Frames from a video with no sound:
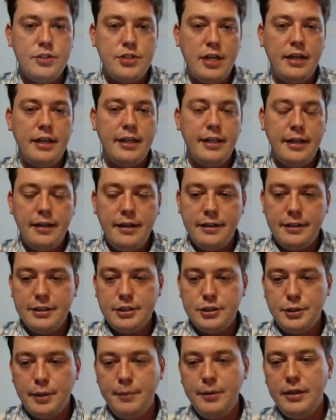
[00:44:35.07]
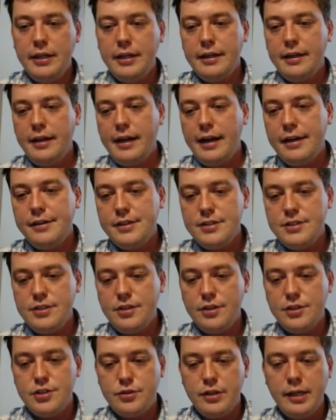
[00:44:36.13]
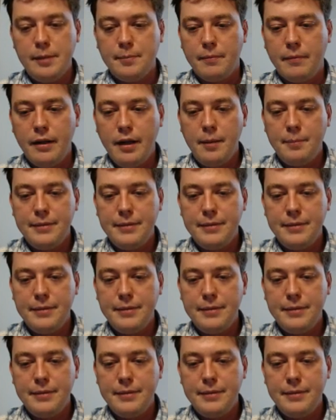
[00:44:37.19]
sending it in and contributing ideas to the stream.